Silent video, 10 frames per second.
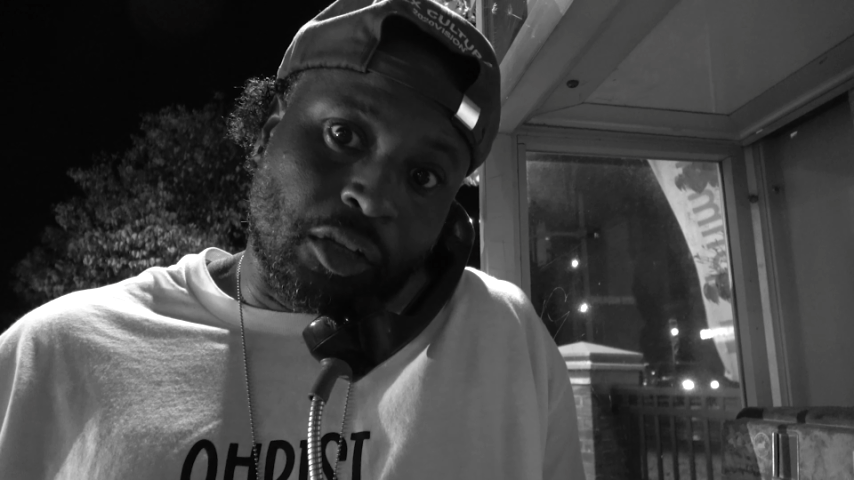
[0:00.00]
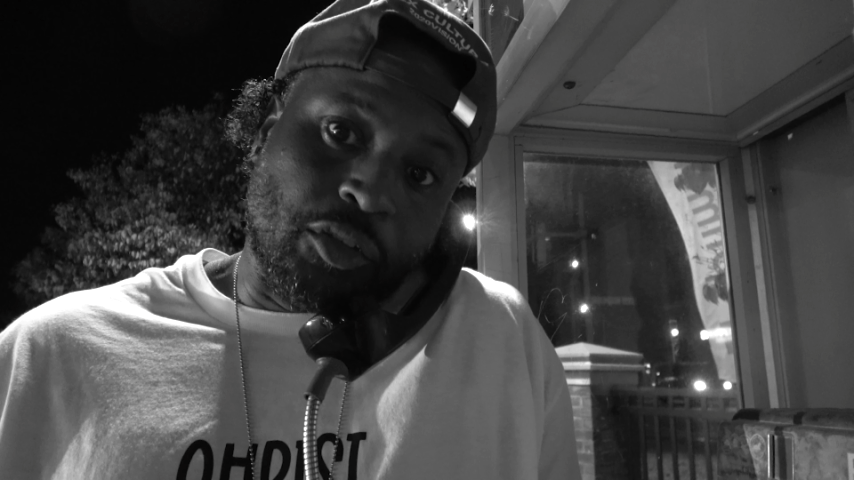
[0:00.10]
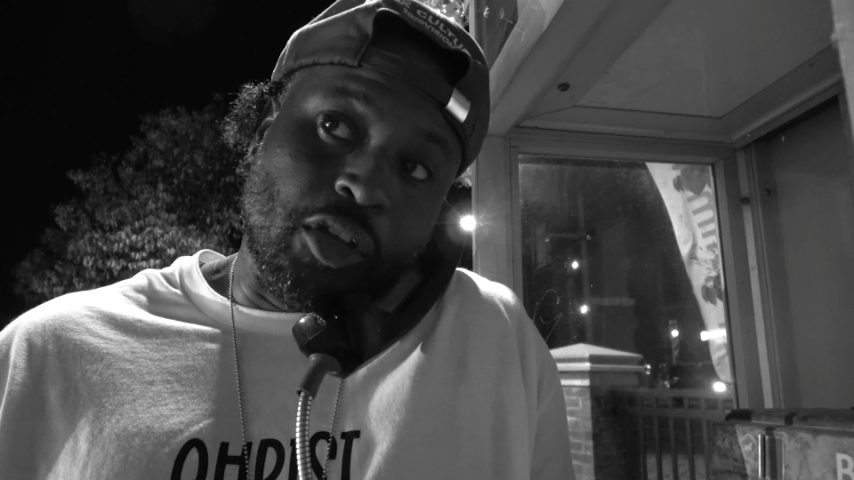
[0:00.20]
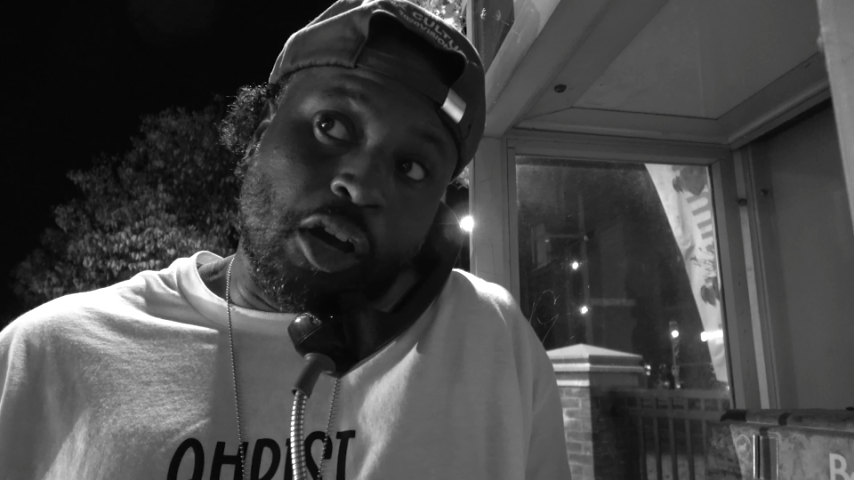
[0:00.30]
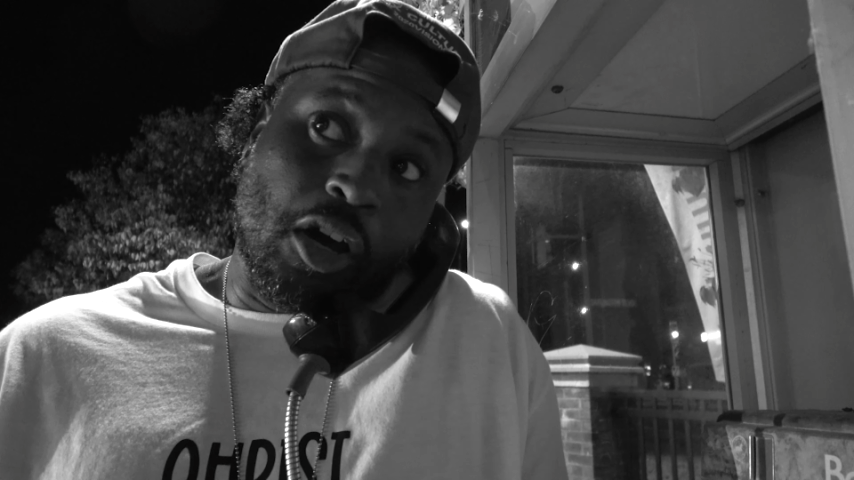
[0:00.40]

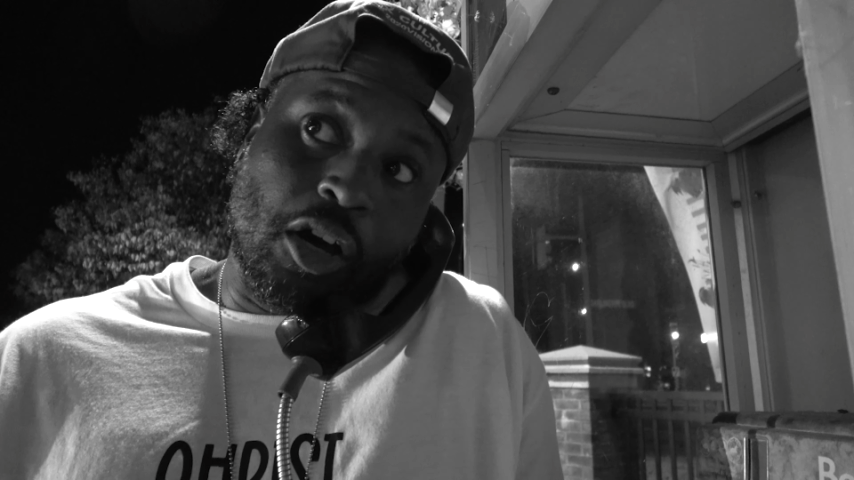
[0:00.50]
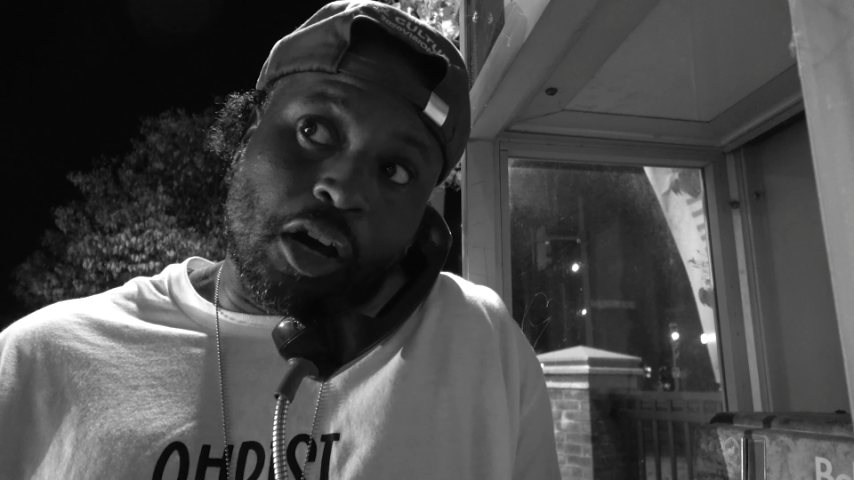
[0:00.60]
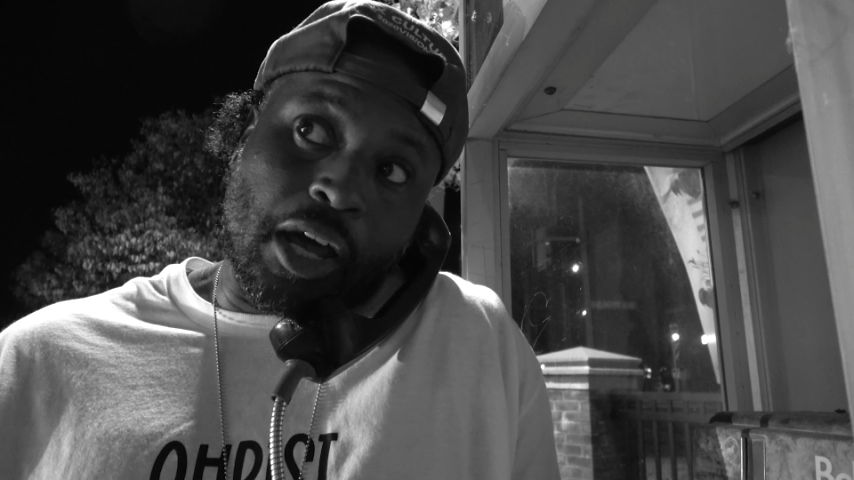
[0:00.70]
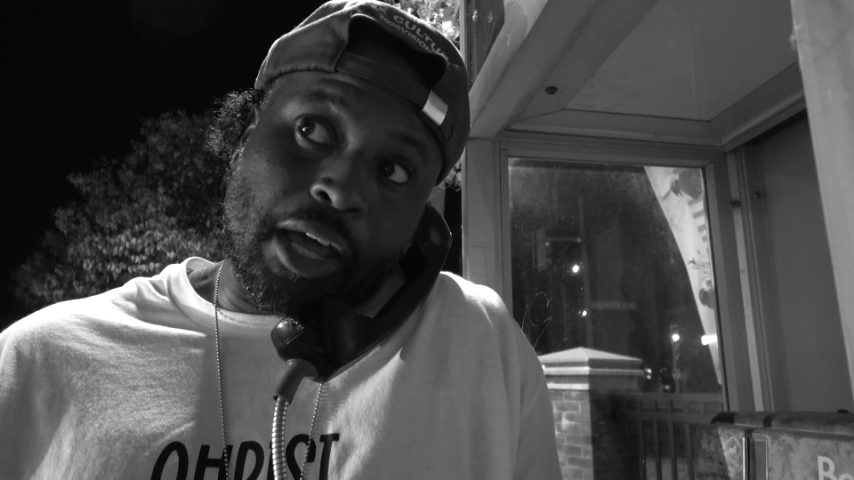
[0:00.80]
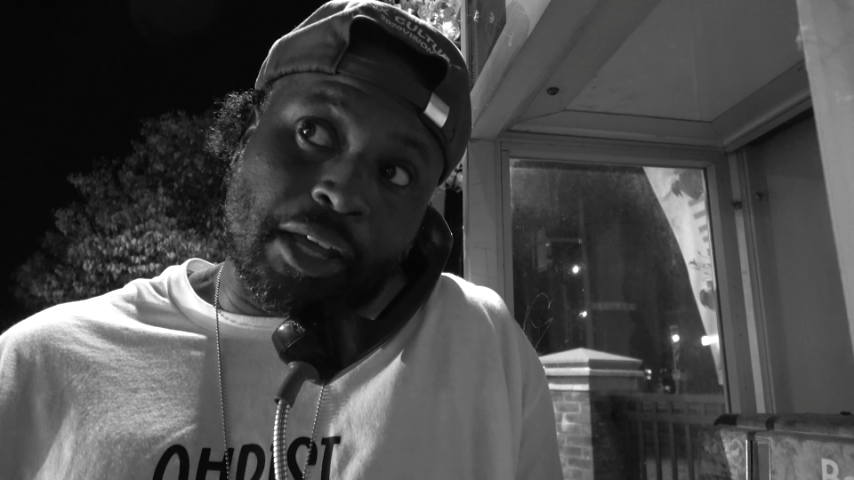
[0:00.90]
No,
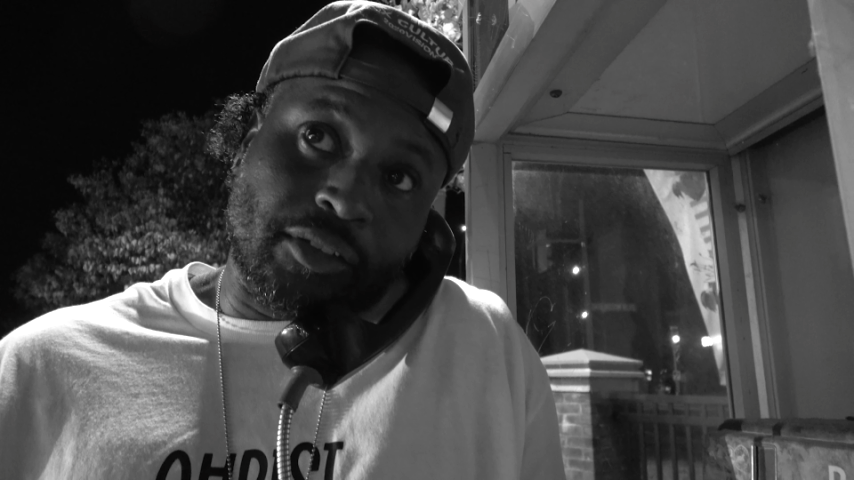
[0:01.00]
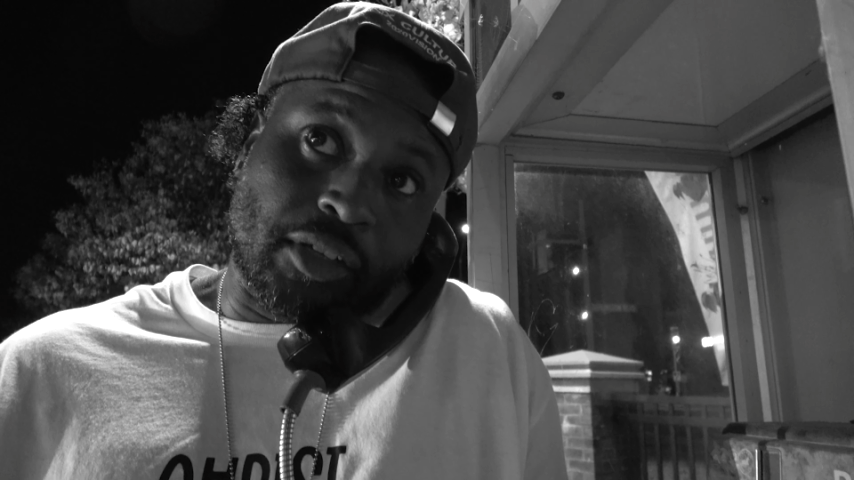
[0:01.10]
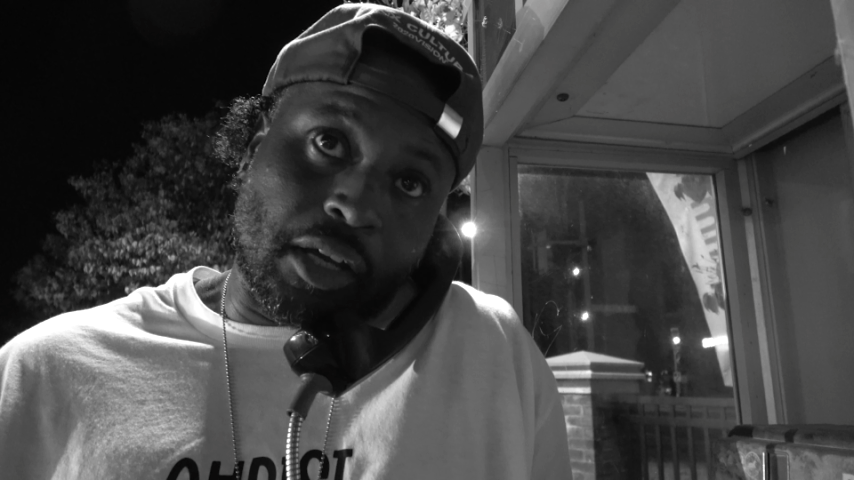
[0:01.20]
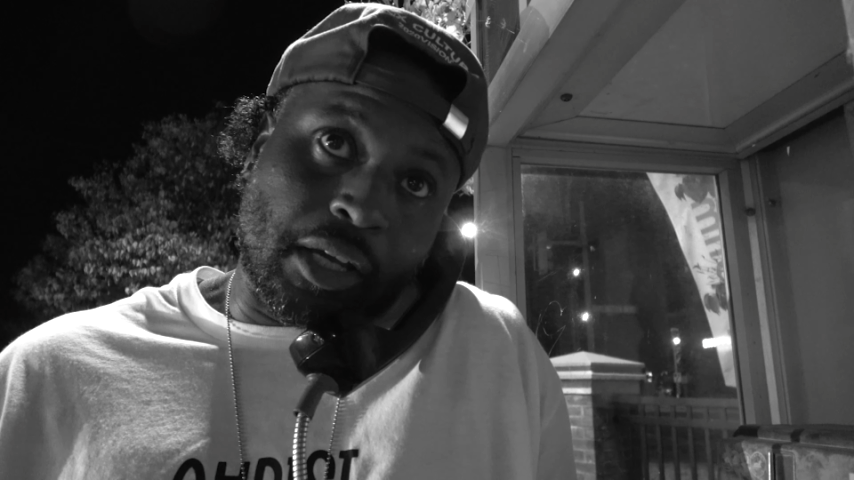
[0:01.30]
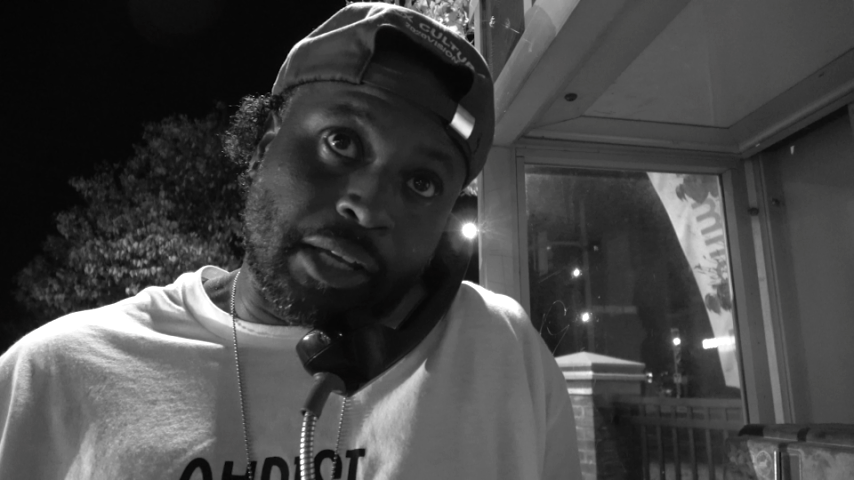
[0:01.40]
I had
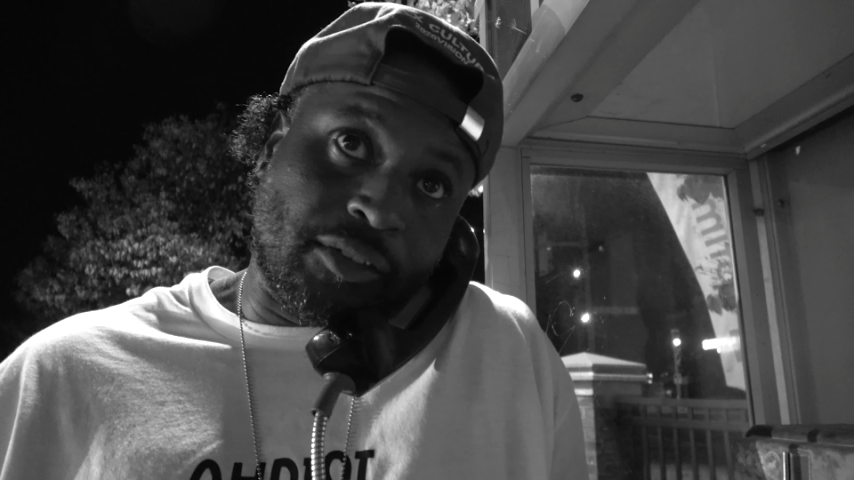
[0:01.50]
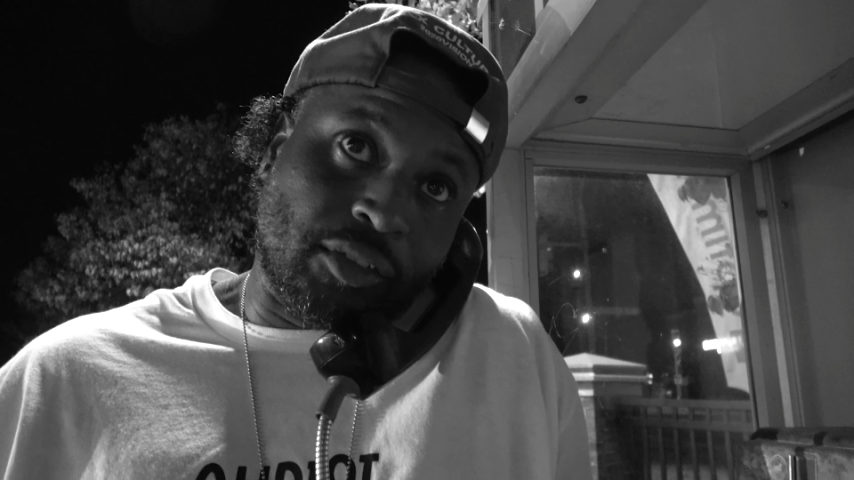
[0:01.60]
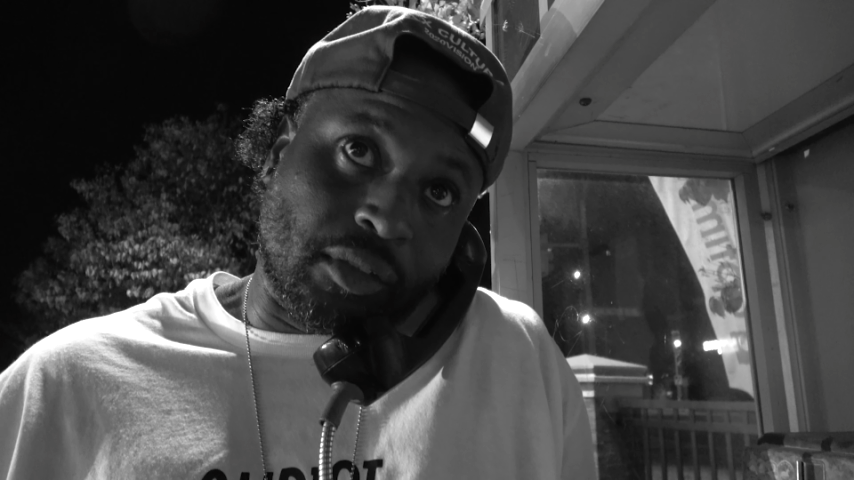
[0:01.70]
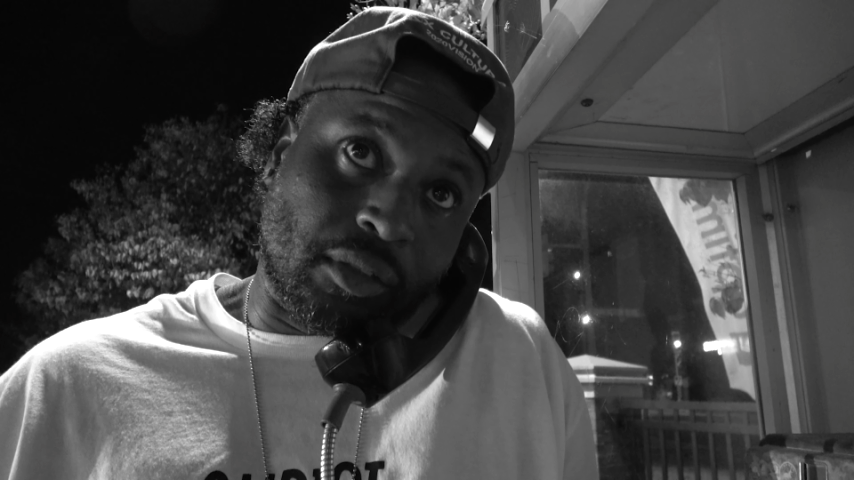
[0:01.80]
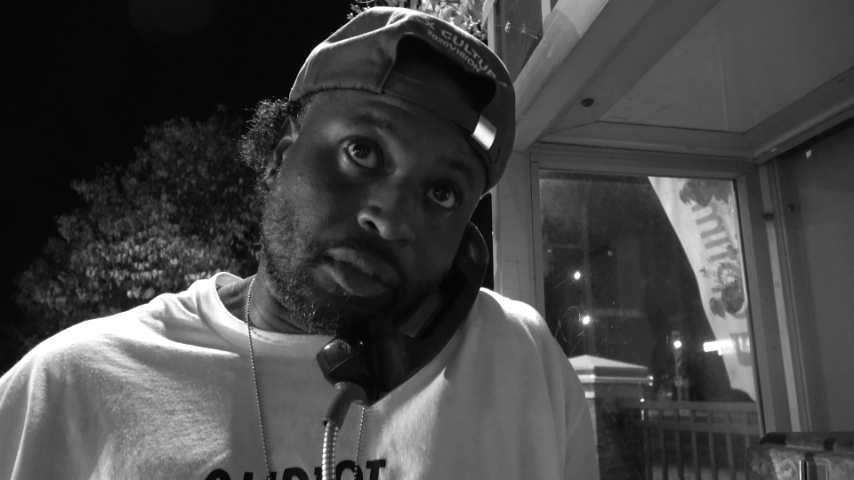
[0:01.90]
I had
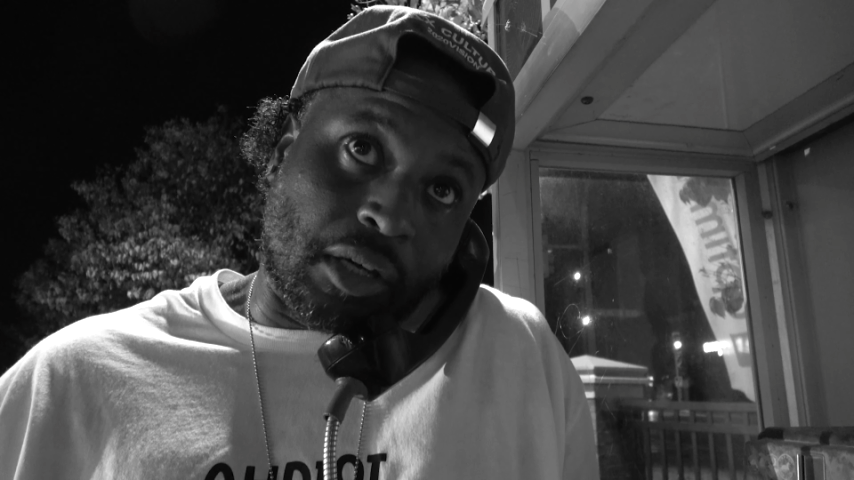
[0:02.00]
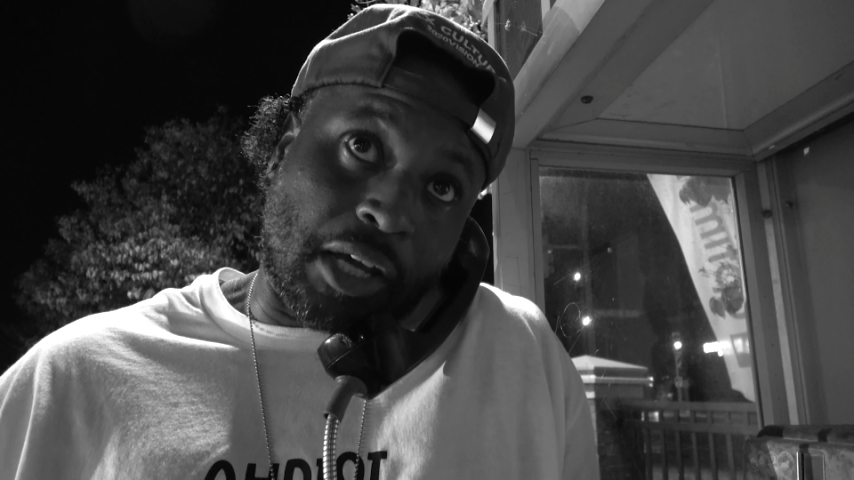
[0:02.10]
to